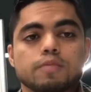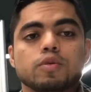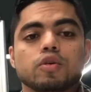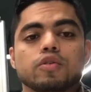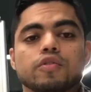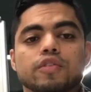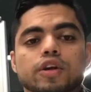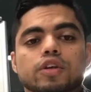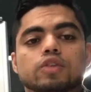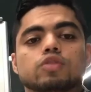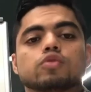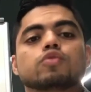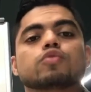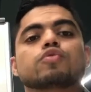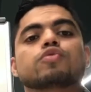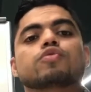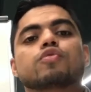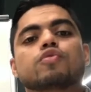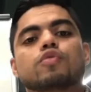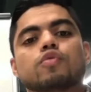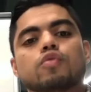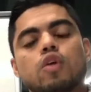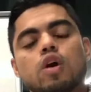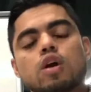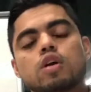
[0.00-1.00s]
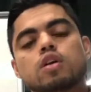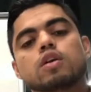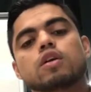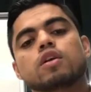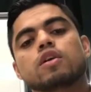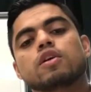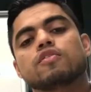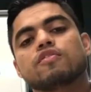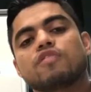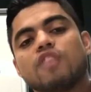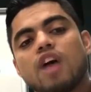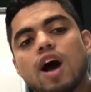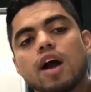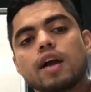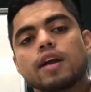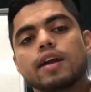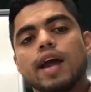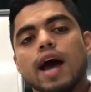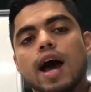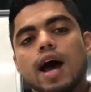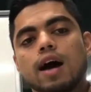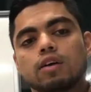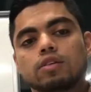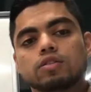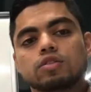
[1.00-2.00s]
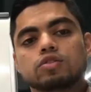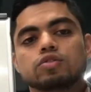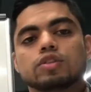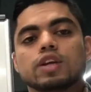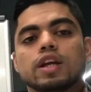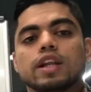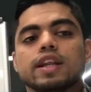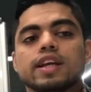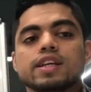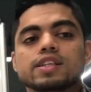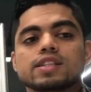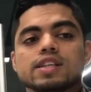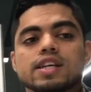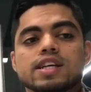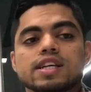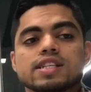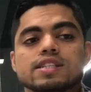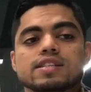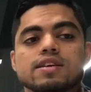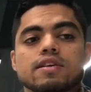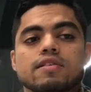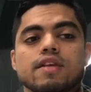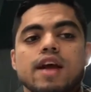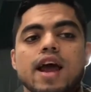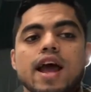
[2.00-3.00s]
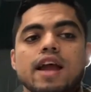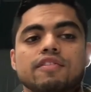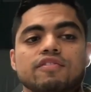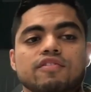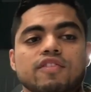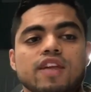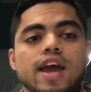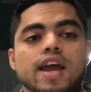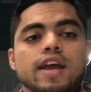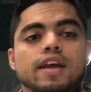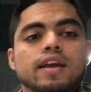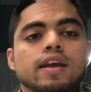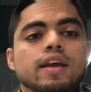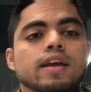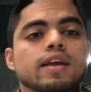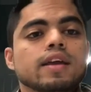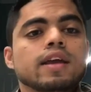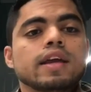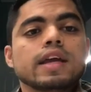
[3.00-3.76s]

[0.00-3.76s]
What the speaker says: Moving too far down to the list is the red flag,